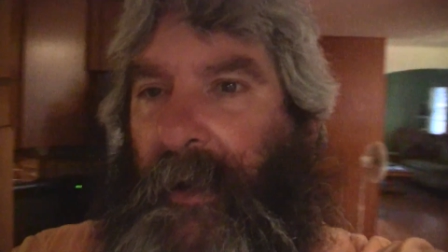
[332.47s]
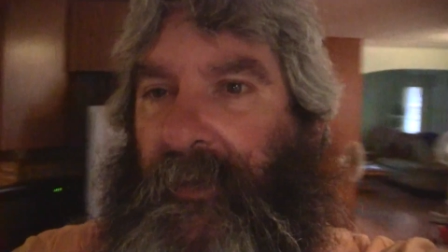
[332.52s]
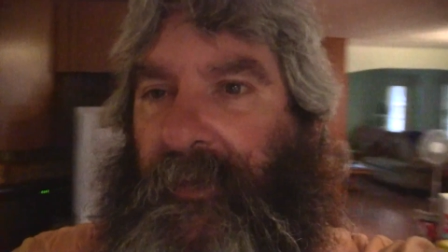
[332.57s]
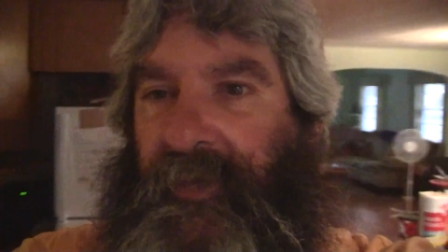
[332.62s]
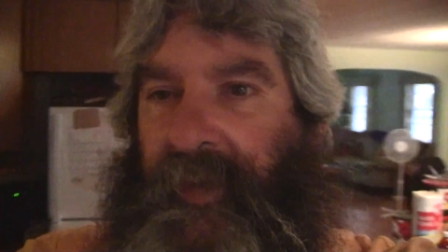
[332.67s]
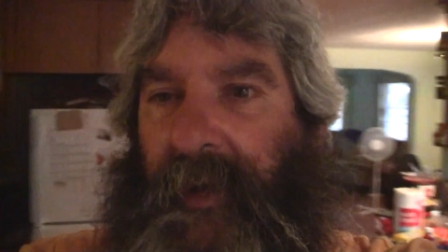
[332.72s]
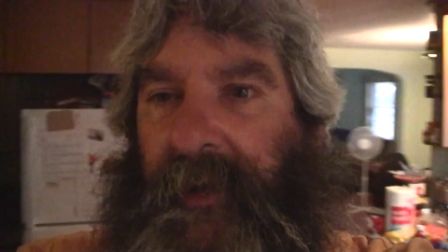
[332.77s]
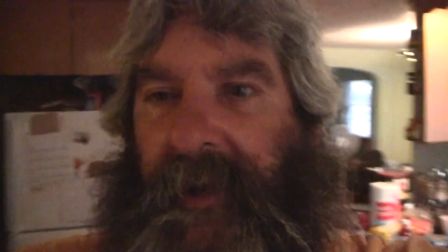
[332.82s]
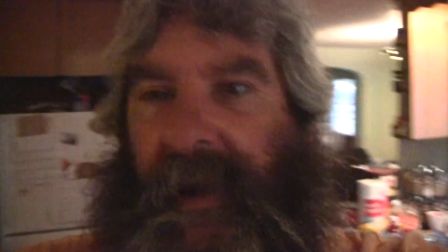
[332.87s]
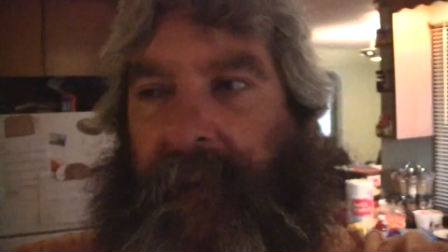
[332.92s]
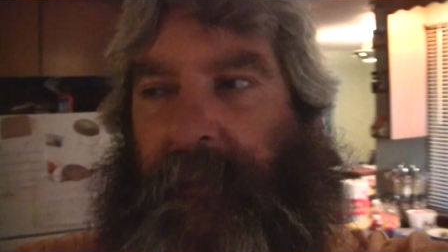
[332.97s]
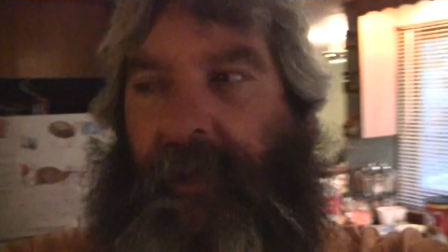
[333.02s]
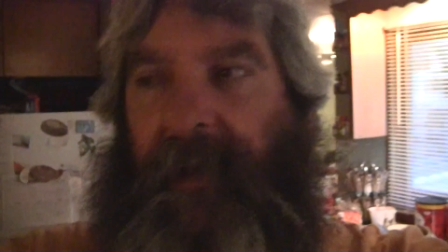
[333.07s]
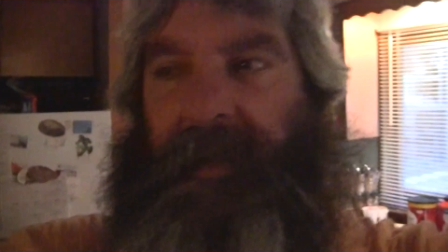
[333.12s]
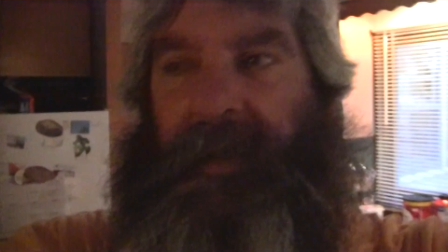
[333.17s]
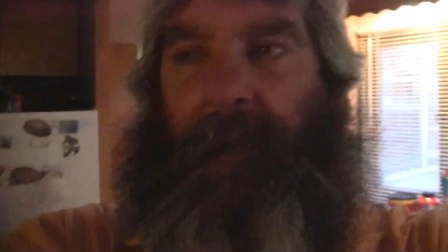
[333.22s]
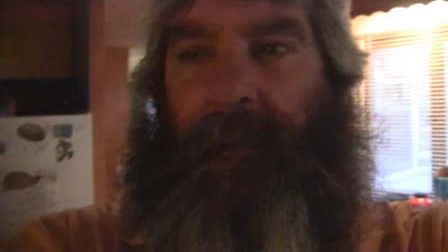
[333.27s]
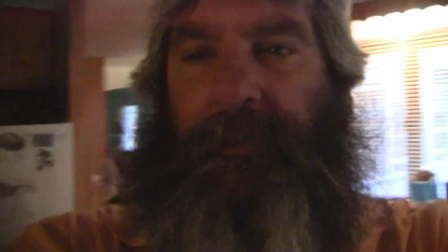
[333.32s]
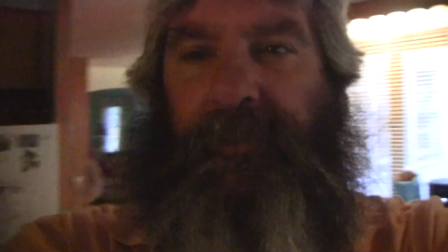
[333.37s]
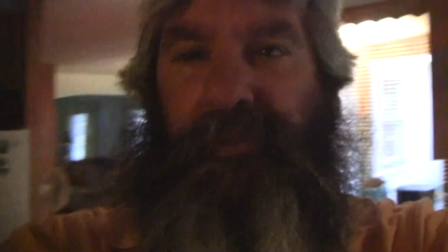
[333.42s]
Sunday
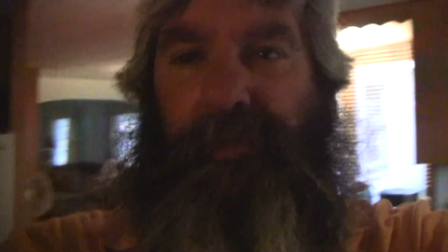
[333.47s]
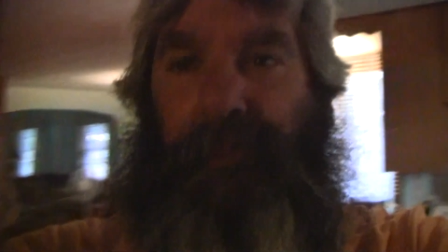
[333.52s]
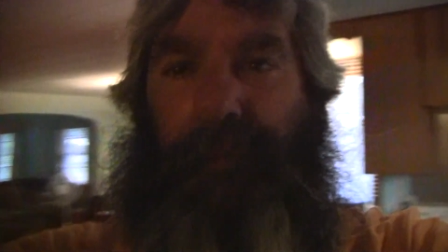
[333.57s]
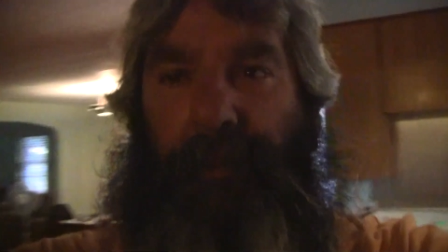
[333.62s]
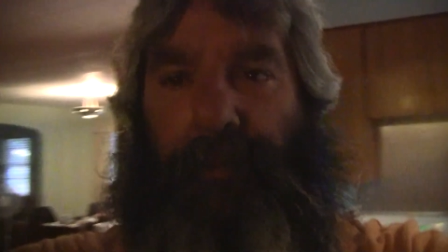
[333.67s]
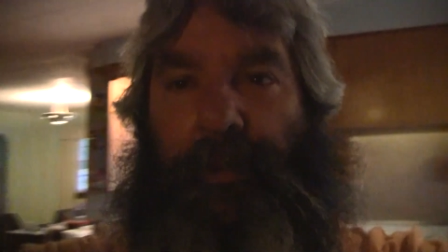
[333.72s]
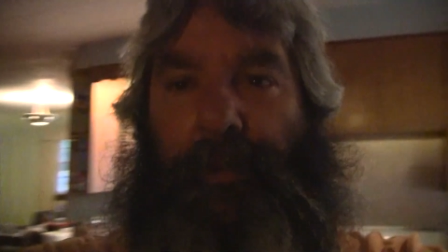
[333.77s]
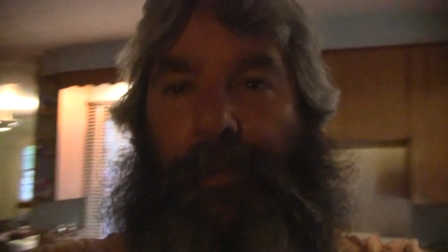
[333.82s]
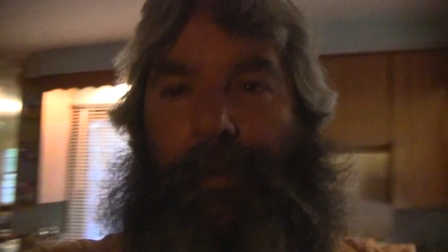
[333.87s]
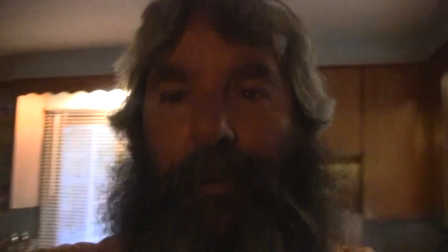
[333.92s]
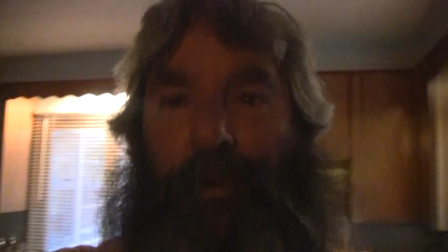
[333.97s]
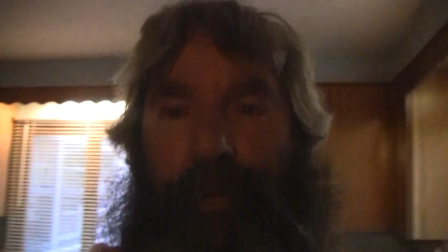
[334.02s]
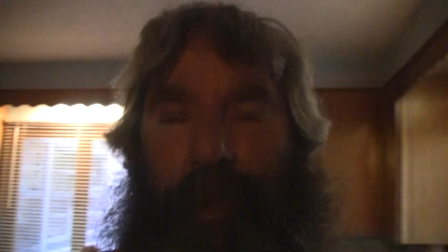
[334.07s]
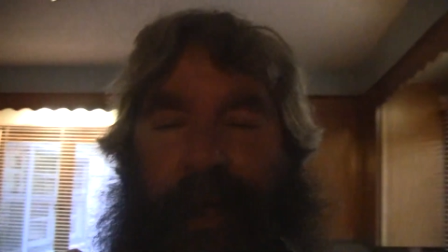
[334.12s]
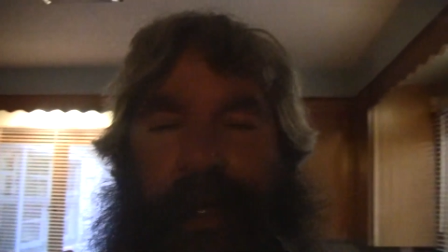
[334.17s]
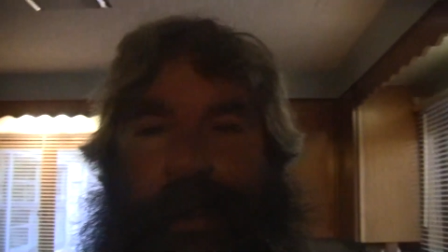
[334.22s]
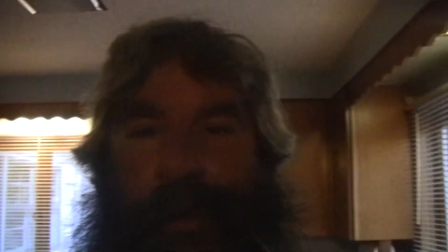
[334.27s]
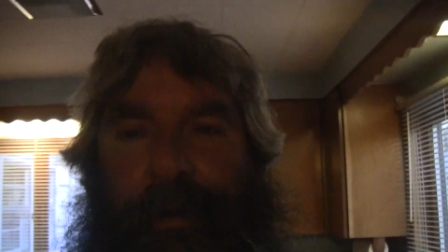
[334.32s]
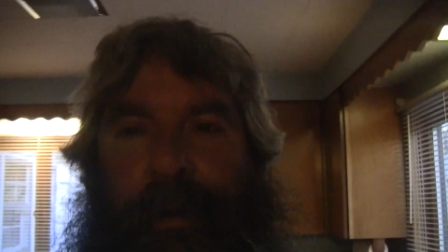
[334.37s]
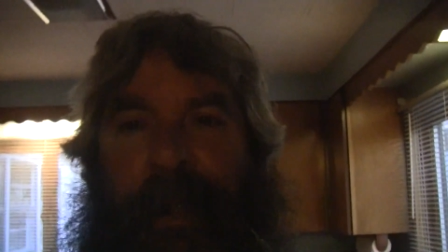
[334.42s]
with a
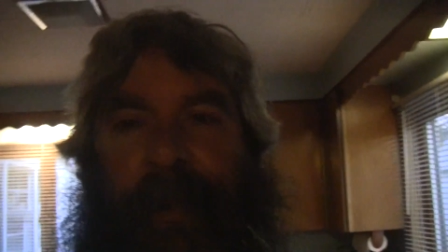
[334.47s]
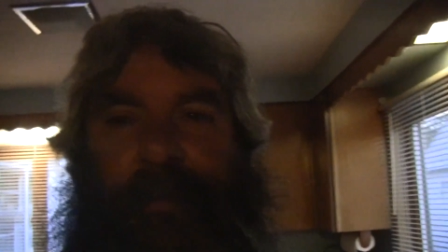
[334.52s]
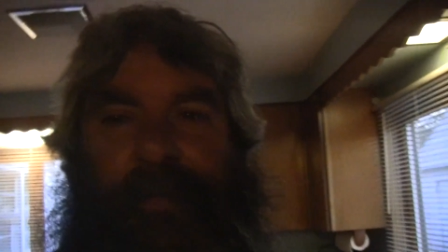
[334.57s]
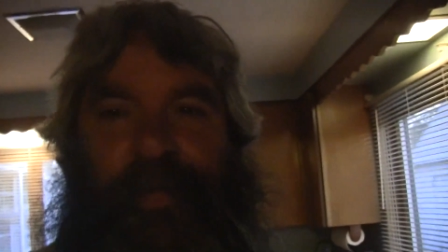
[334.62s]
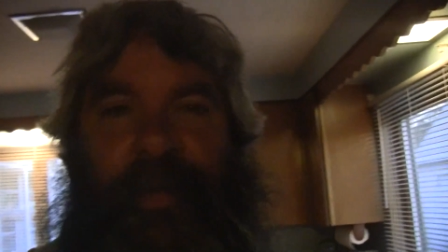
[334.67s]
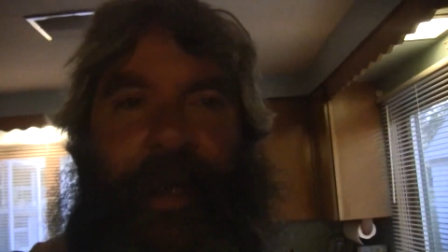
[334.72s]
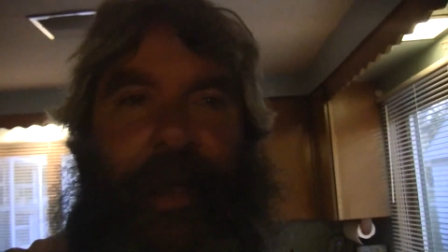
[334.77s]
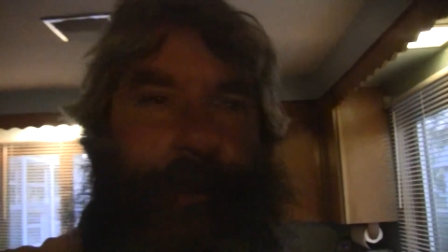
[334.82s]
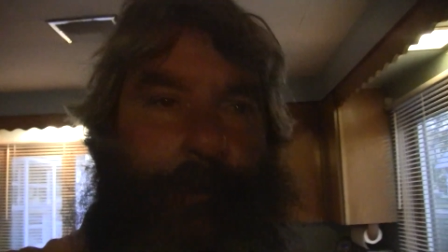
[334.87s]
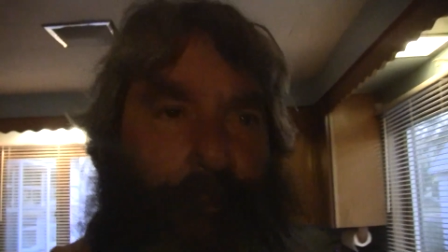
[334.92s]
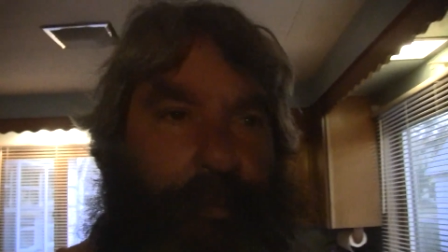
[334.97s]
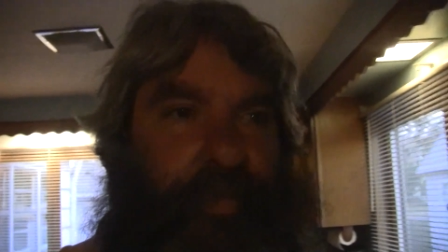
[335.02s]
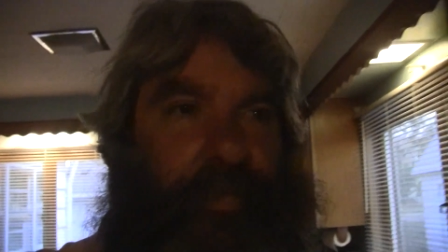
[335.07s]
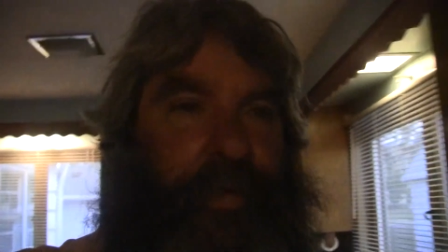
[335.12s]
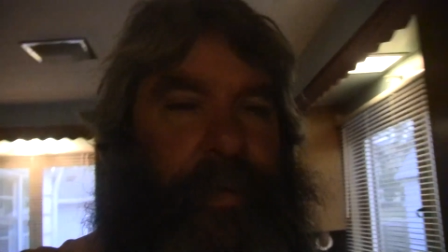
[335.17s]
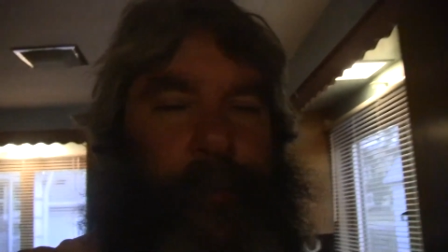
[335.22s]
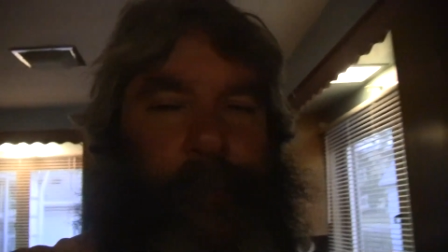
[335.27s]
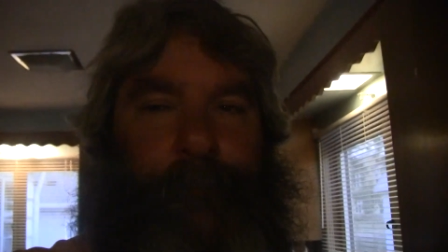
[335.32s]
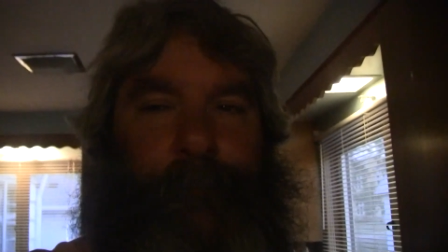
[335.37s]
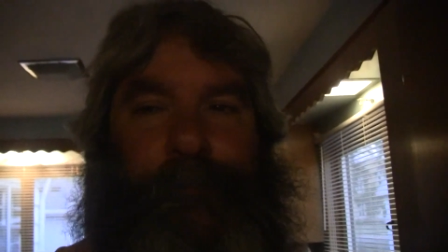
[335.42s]
great, great
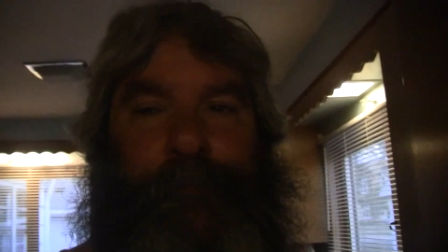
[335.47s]
temps.